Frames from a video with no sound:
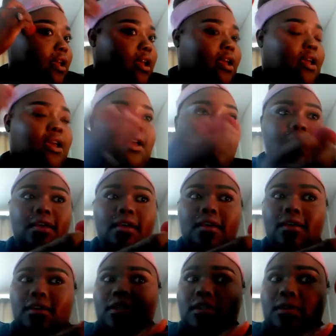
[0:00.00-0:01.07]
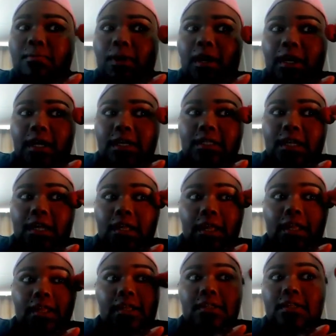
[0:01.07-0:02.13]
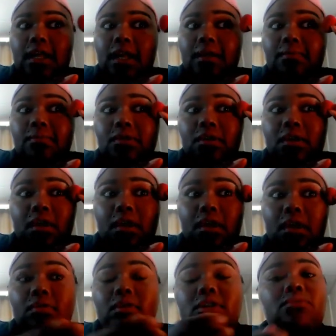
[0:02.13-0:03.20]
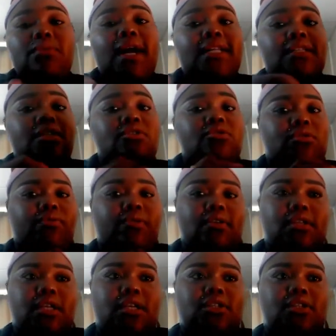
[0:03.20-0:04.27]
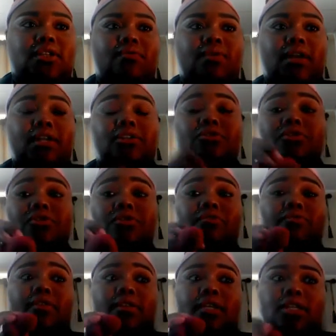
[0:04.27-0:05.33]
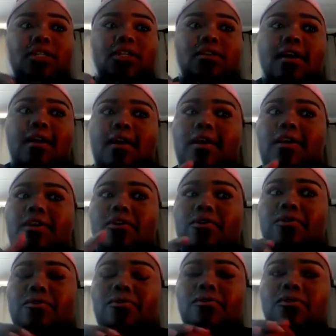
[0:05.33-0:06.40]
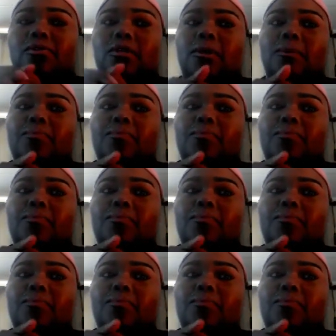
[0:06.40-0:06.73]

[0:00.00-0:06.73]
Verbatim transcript: a smart idea a lot of the times which is why I didn't use foundation. And when I do use foundation, I use